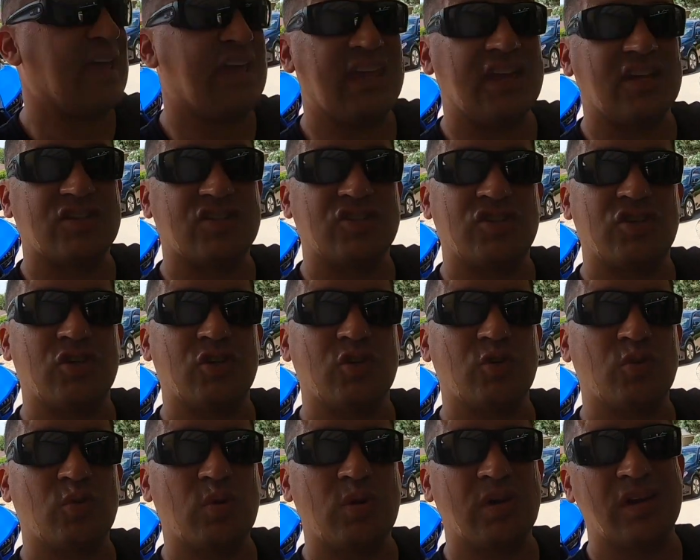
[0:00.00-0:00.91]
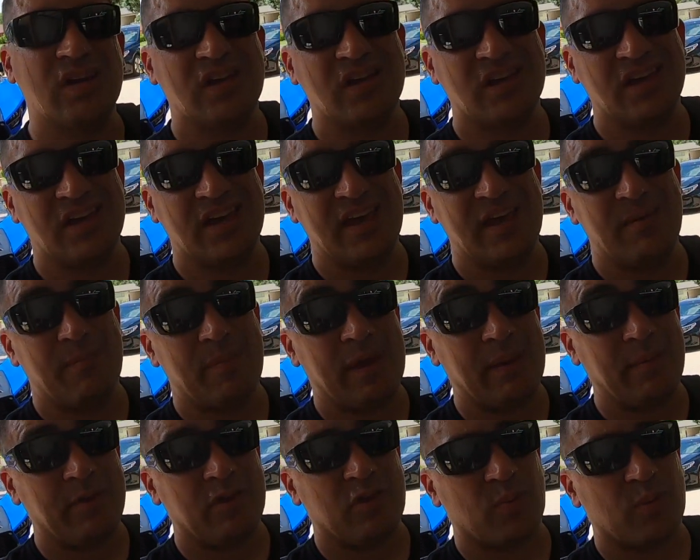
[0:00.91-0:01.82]
can get 2,
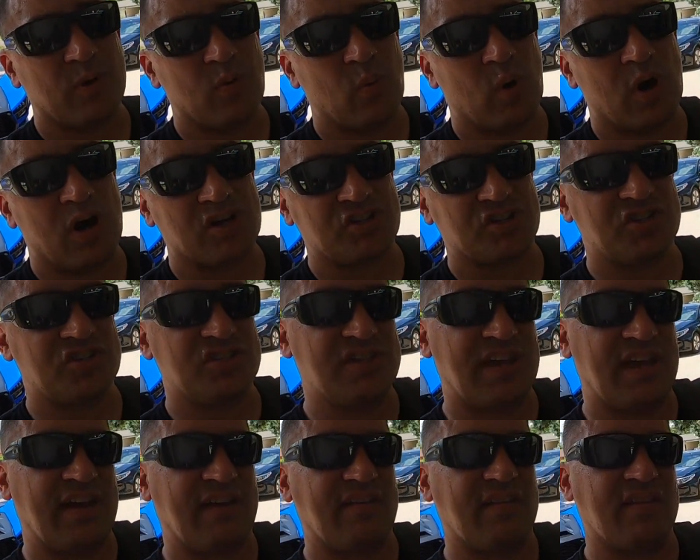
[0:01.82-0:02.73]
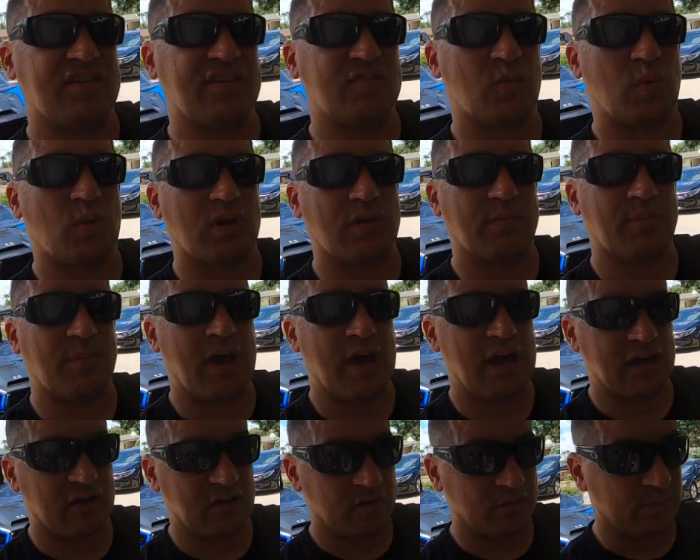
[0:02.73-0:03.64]
maybe 3 washes out of this one
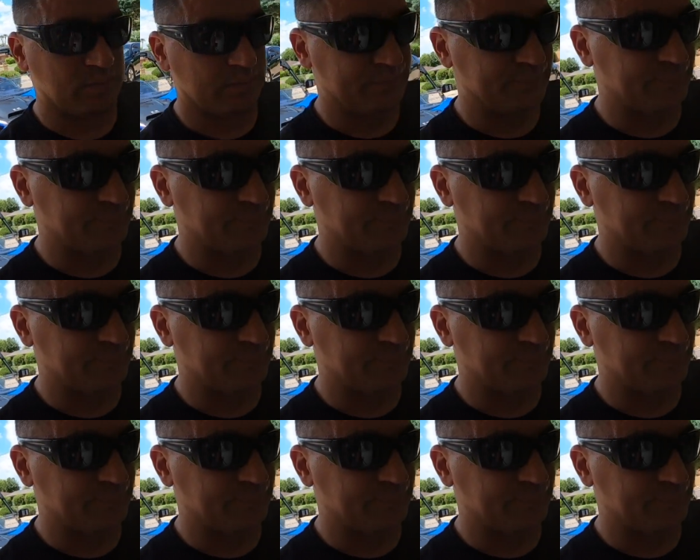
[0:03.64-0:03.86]
bottle.